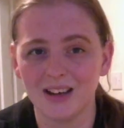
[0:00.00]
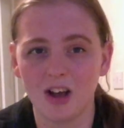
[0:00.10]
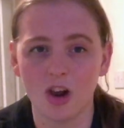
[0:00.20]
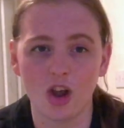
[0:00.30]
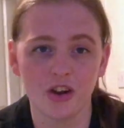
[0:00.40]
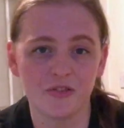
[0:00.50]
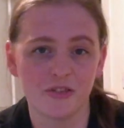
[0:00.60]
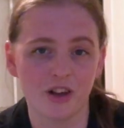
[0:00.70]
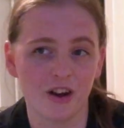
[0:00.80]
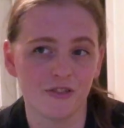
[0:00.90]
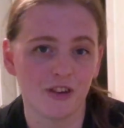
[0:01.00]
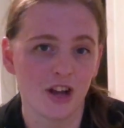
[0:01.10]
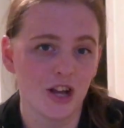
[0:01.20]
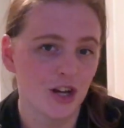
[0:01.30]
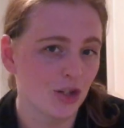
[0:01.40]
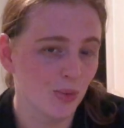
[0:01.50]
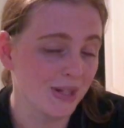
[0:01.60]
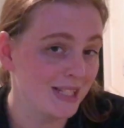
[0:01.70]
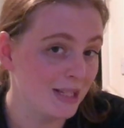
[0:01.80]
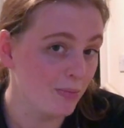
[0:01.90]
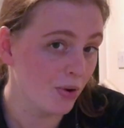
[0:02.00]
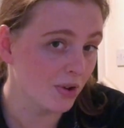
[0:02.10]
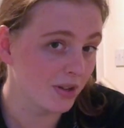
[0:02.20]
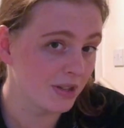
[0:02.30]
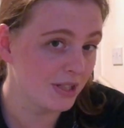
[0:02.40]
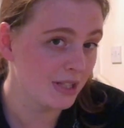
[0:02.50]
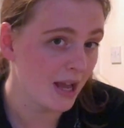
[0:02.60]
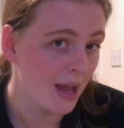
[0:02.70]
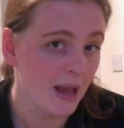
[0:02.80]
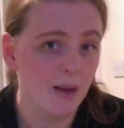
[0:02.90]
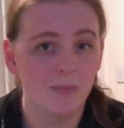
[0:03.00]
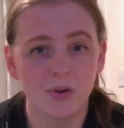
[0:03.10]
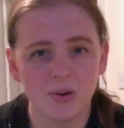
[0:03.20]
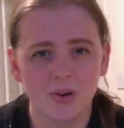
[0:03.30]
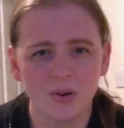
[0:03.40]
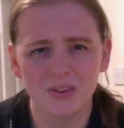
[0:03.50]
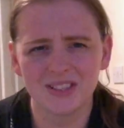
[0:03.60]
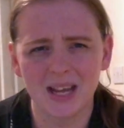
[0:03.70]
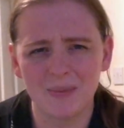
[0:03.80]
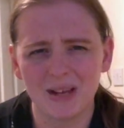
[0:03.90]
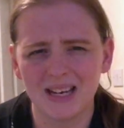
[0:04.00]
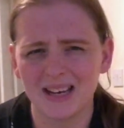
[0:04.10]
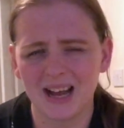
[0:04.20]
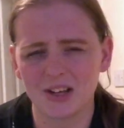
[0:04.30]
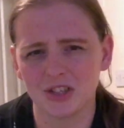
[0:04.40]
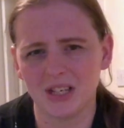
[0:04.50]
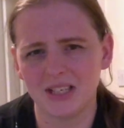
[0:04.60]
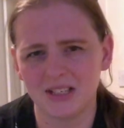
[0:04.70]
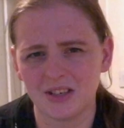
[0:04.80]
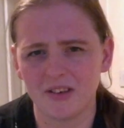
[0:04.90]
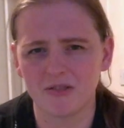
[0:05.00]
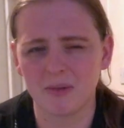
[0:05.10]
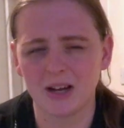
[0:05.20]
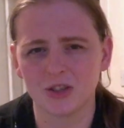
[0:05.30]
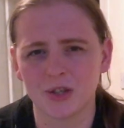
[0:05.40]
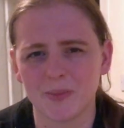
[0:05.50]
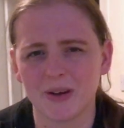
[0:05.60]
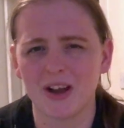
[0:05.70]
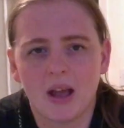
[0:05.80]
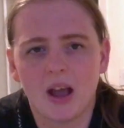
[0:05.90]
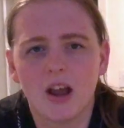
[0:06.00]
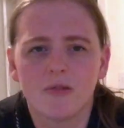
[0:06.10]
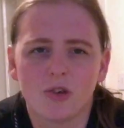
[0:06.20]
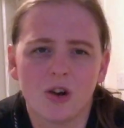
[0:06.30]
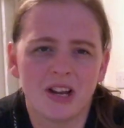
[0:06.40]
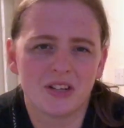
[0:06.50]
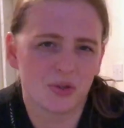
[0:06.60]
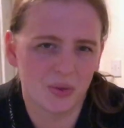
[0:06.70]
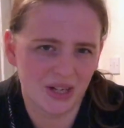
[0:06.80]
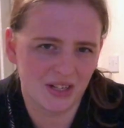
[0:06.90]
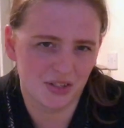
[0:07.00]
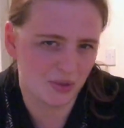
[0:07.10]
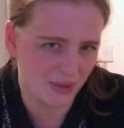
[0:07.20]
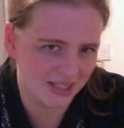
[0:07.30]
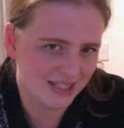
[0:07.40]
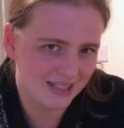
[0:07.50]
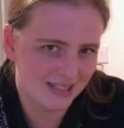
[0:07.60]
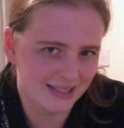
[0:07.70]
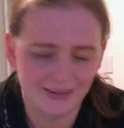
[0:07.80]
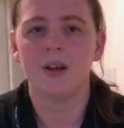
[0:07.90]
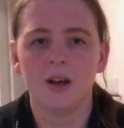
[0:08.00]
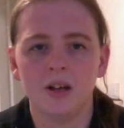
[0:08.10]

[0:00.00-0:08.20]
a lot of kind of twisty books, but all the same, it didn't actually deter from my enjoyment. I overall enjoyed the twists.